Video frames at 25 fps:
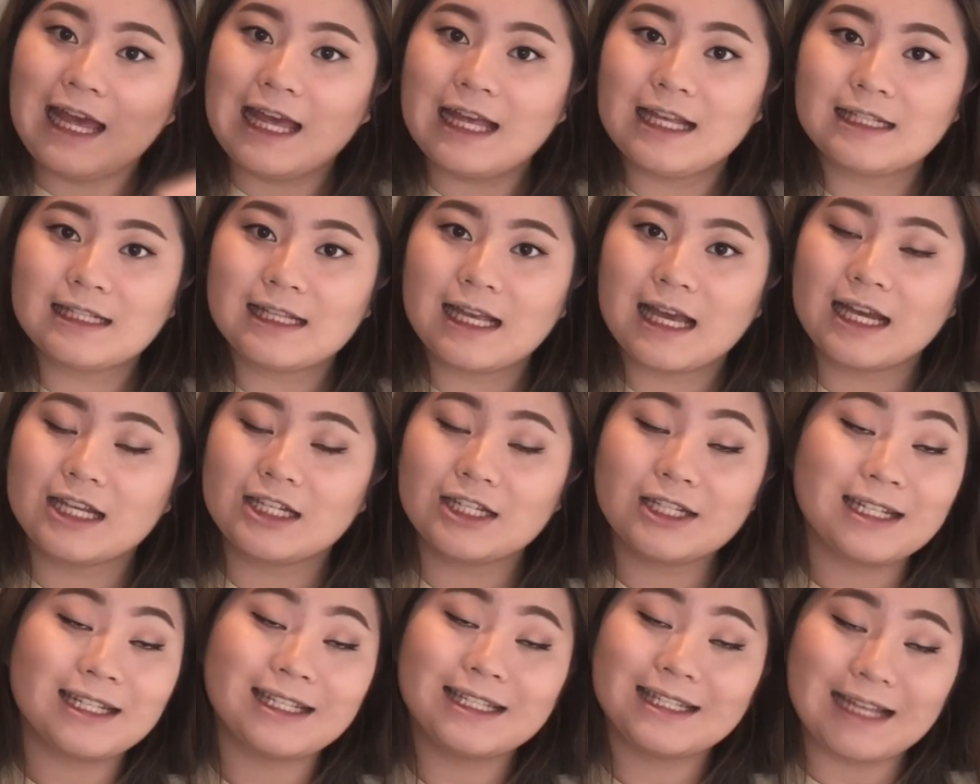it's
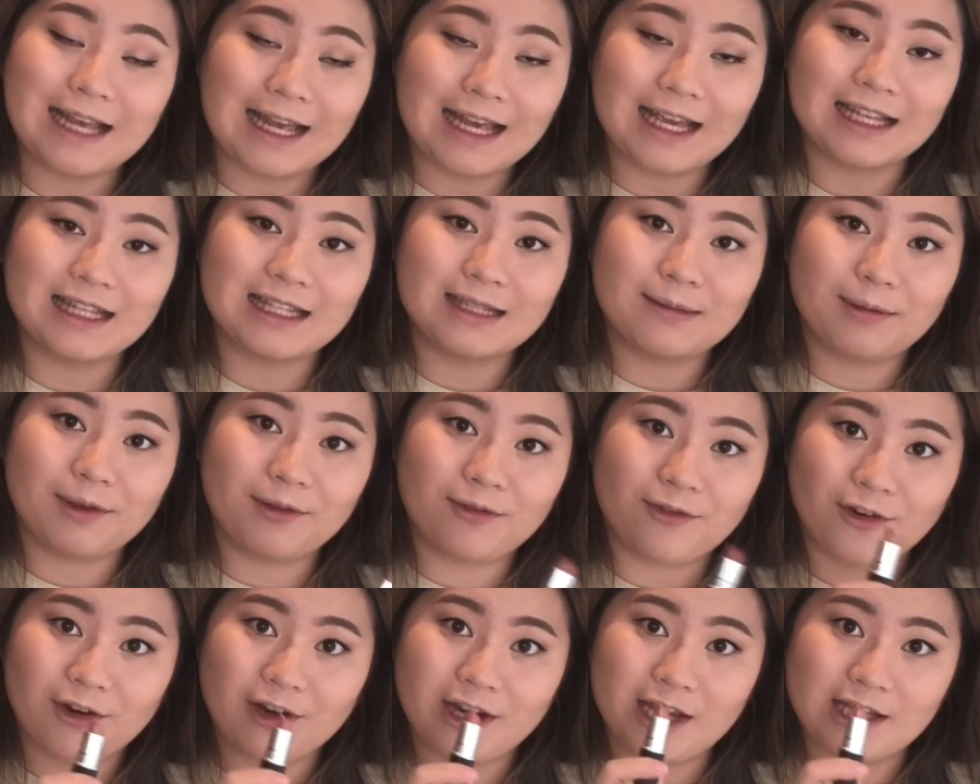just seconds
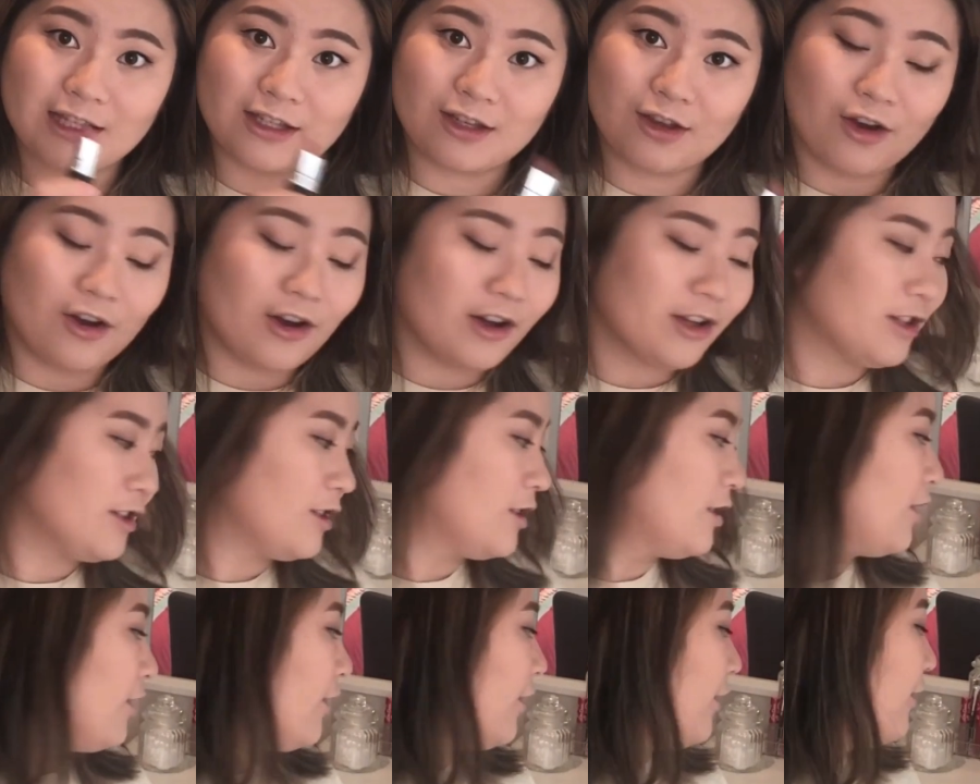before it's gone.
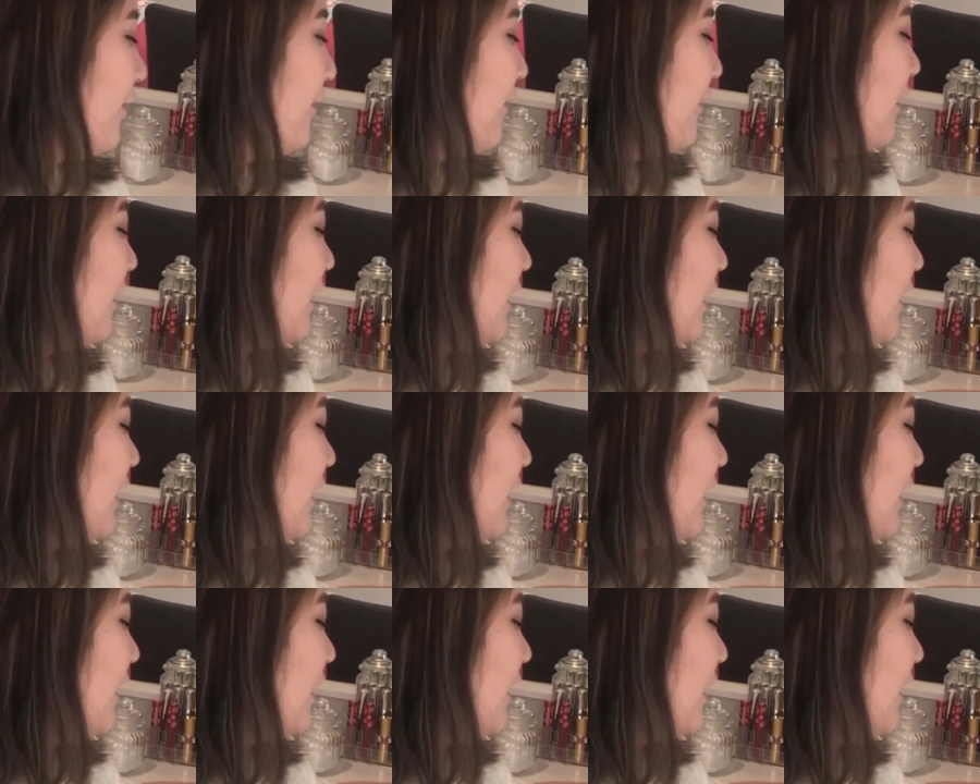So